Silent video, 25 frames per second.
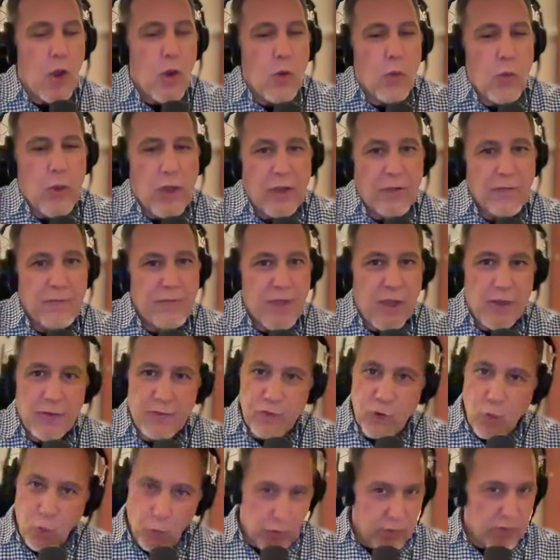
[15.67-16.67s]
Well,
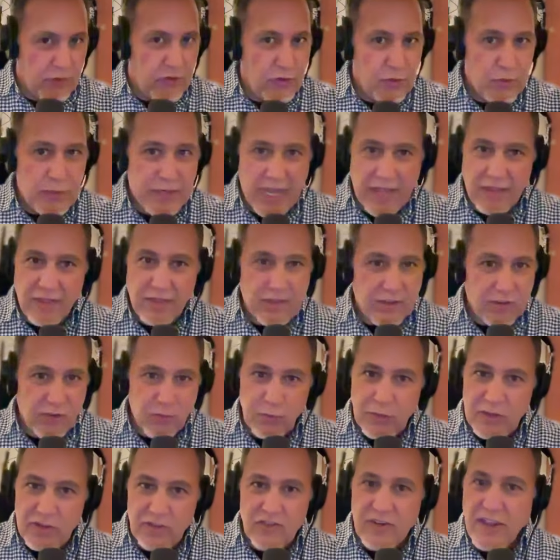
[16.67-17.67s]
of course, you get this
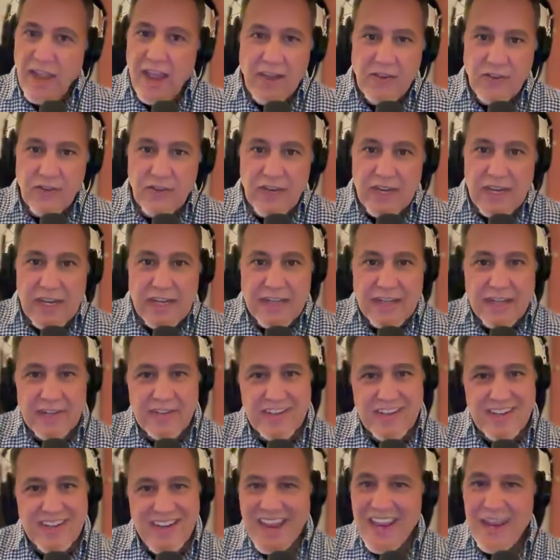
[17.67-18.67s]
week's guest. Now,
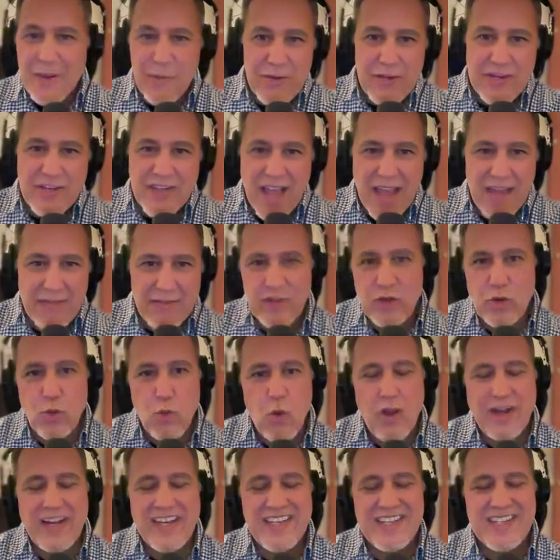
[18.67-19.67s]
today we dive into
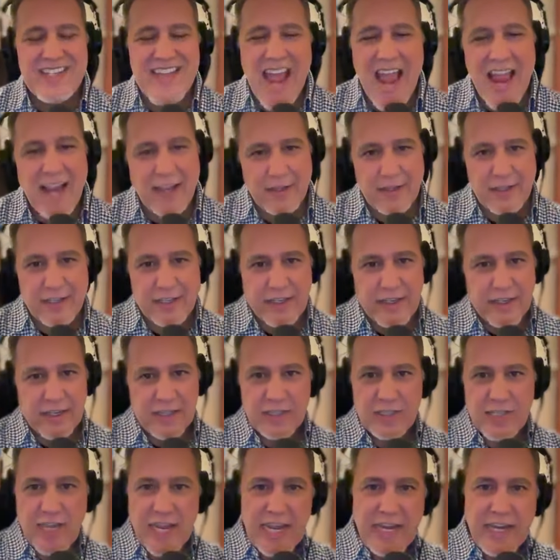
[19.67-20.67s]
what exactly
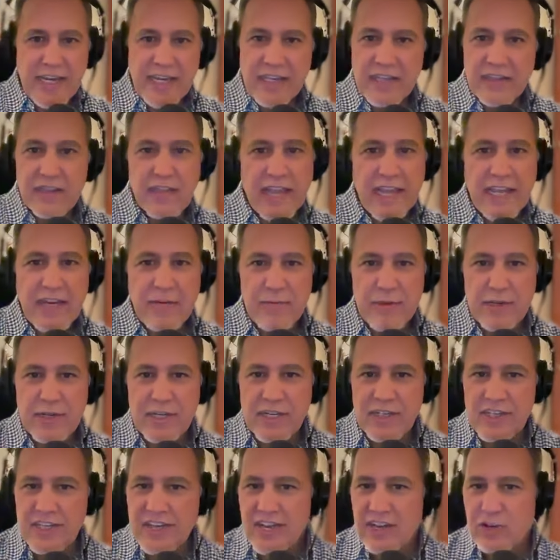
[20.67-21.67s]
attaining enlightenment in
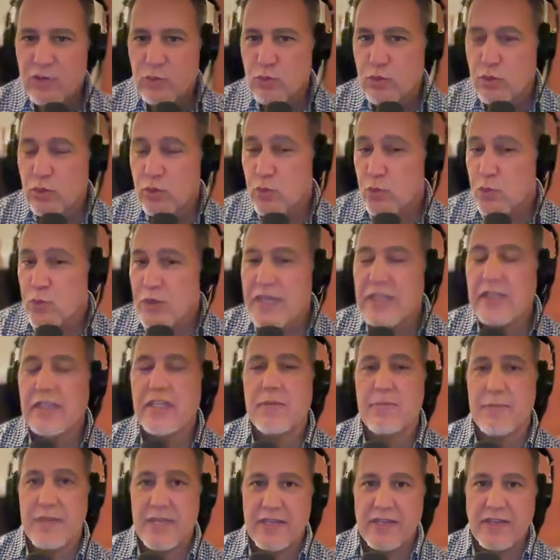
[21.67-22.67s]
today's world
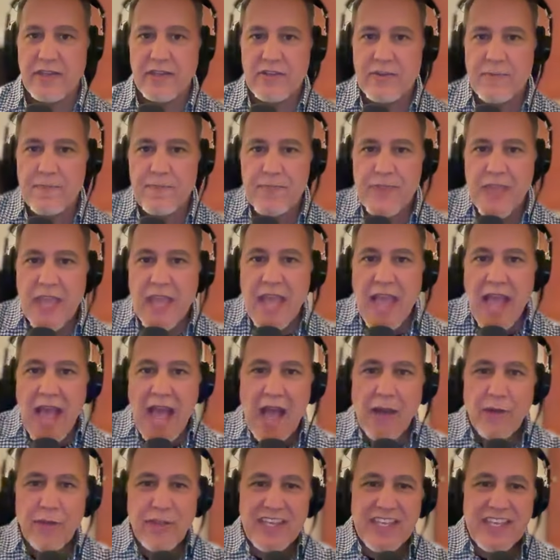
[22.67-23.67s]
really means,
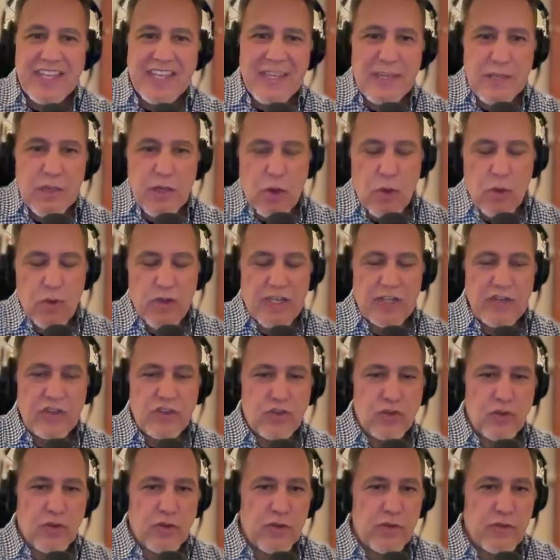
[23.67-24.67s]
how the ego can
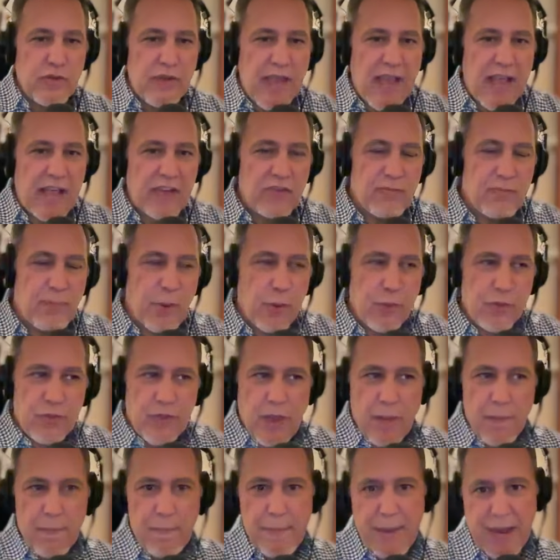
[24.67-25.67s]
serve as both
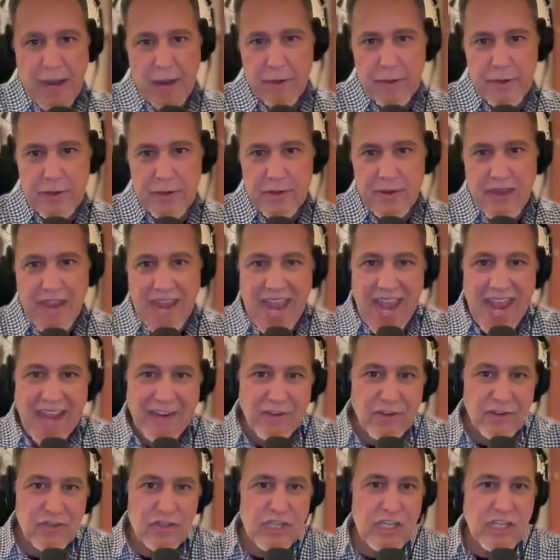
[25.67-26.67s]
a barrier and
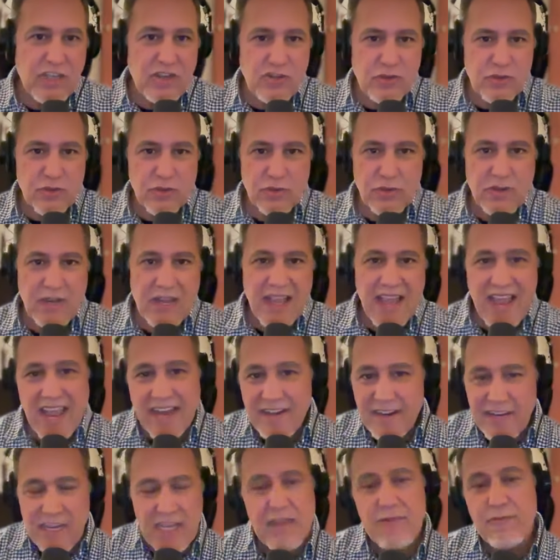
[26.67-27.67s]
a teacher, and
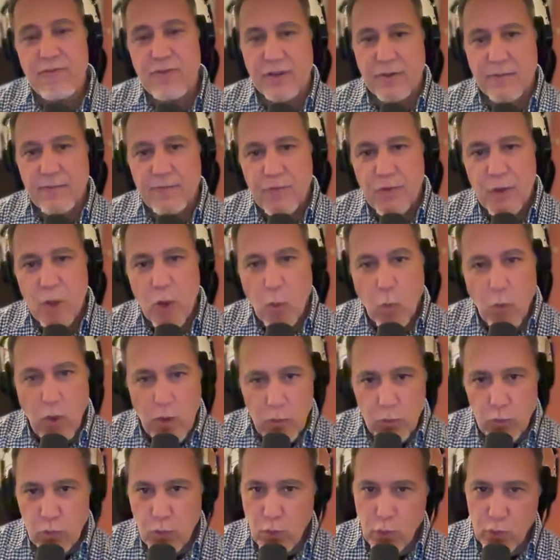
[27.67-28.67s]
even
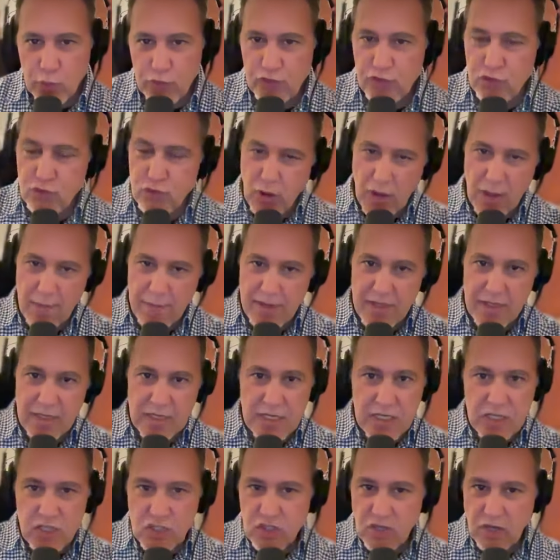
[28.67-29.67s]
what roles trauma,
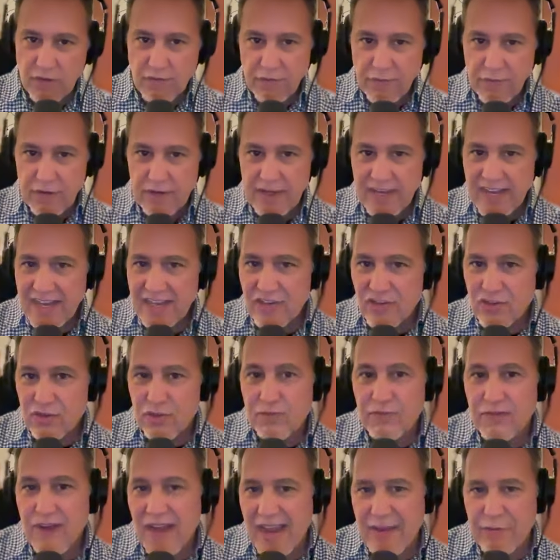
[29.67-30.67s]
suffering, and
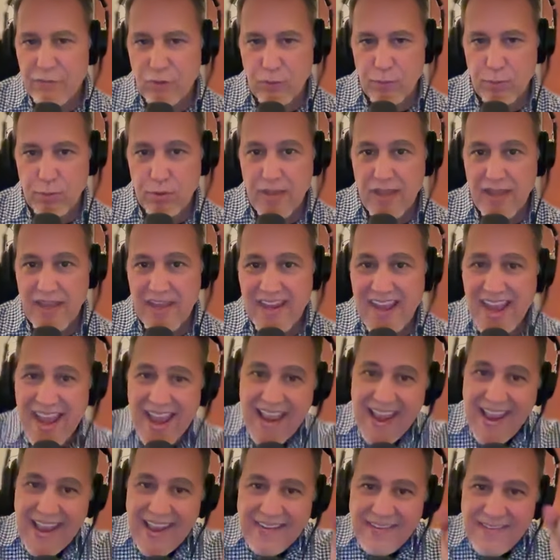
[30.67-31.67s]
survival play,
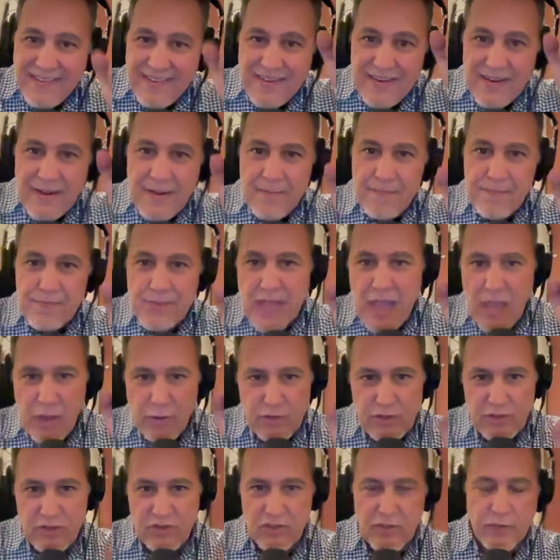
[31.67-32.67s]
and how
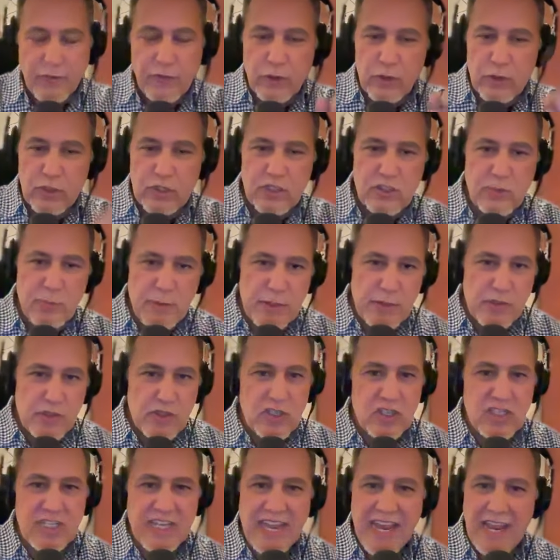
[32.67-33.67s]
these difficult
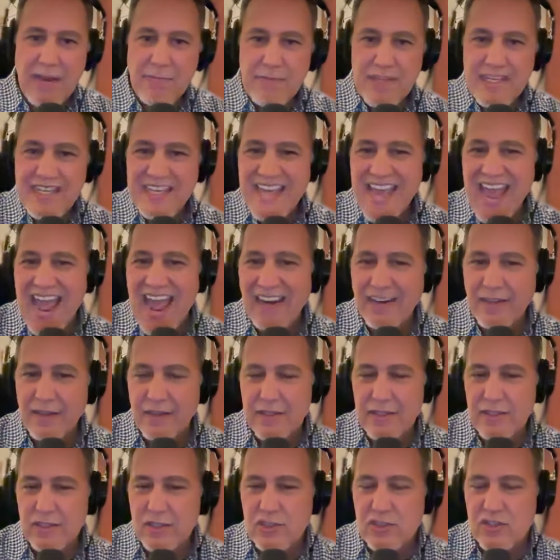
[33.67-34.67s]
experiences can be
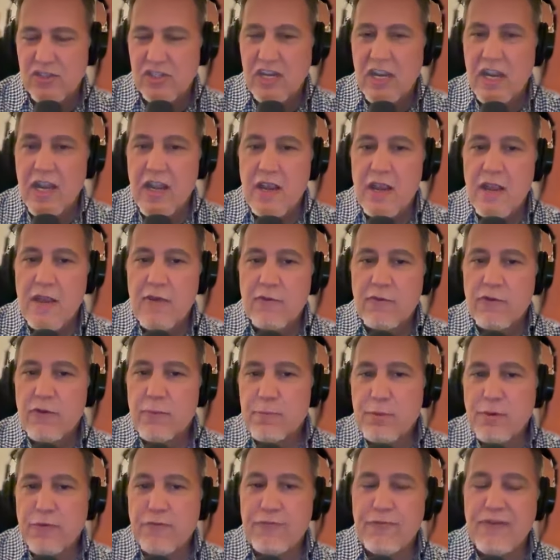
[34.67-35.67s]
catalysts for
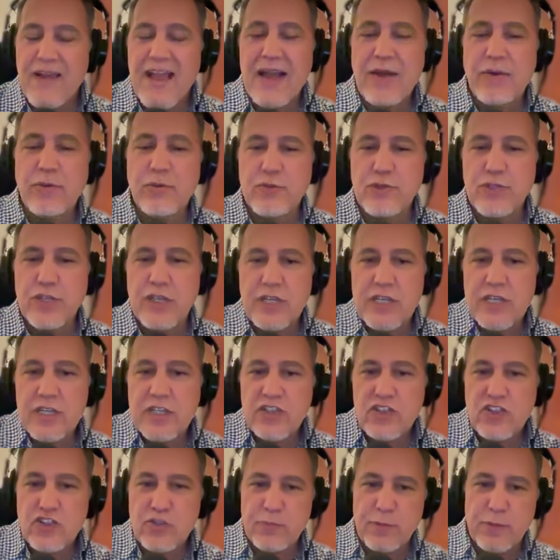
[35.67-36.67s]
profound
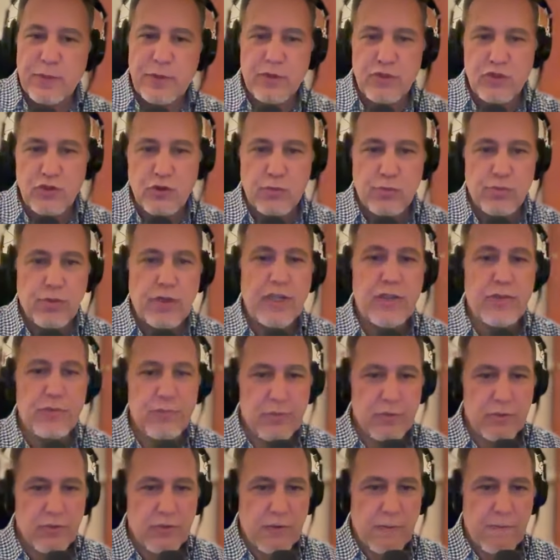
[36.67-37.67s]
spiritual
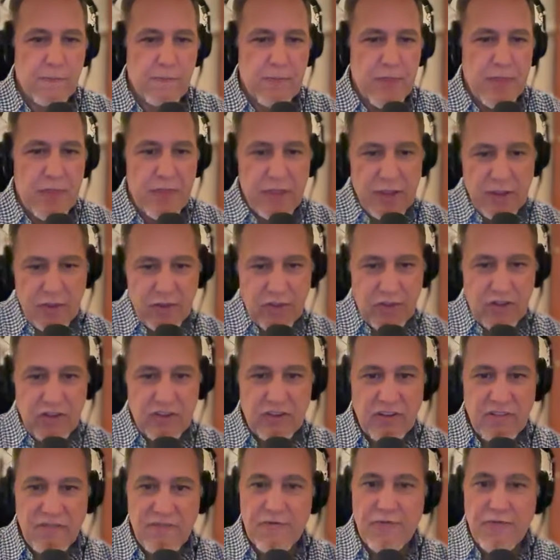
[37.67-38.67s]
breakthroughs. This is
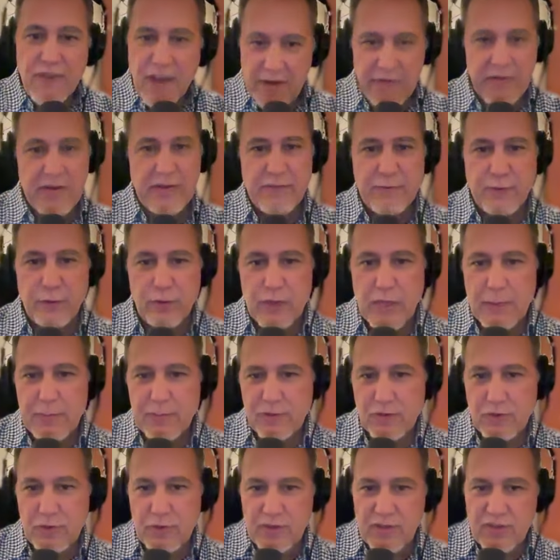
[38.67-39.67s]
a very full
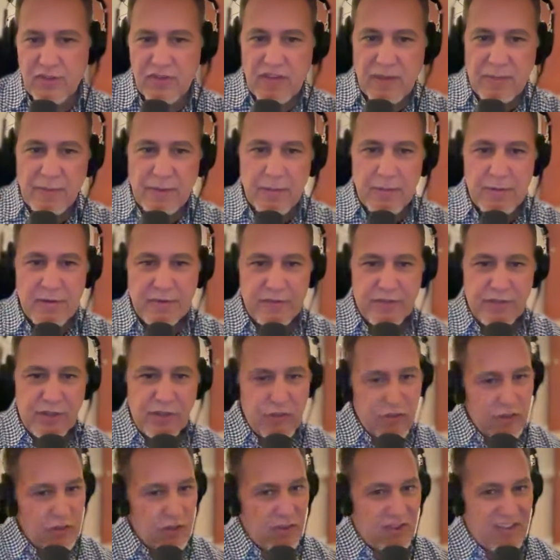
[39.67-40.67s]
episode of The Skeptic
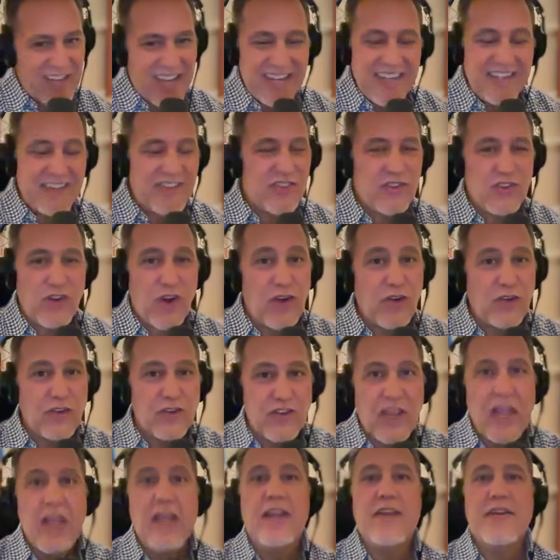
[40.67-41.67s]
Metaphysicians, and it
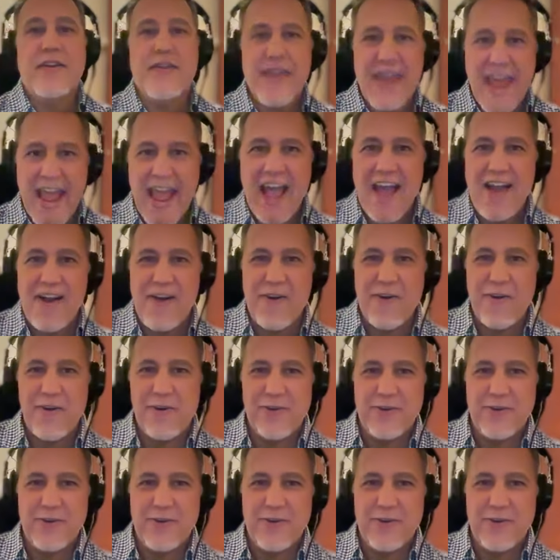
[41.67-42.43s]
starts now.